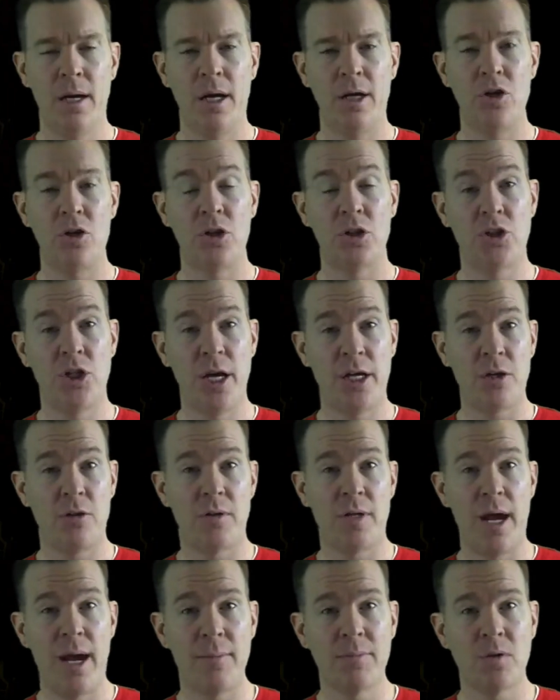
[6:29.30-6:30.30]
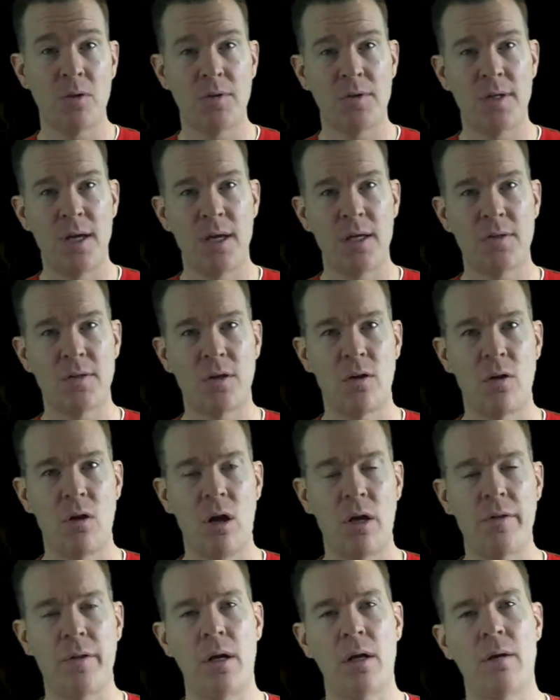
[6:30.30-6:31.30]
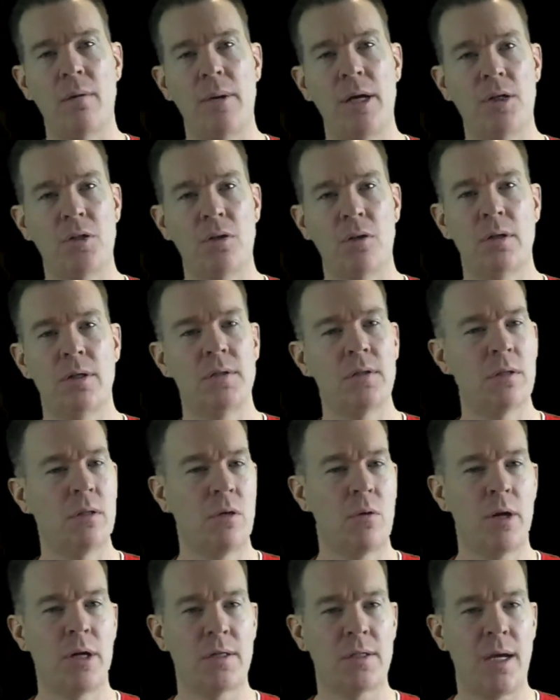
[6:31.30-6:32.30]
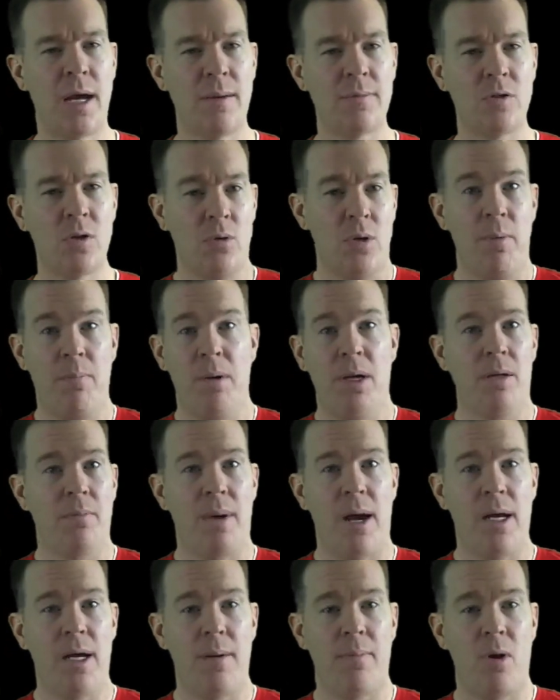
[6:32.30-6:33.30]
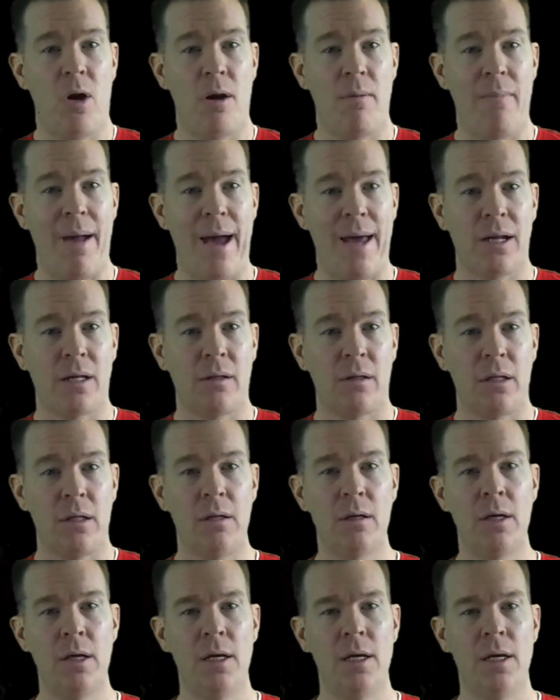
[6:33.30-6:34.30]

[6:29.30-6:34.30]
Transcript: You can check your time zone settings that are on there to make sure it's in the correct time zone. It picked mine up automatically.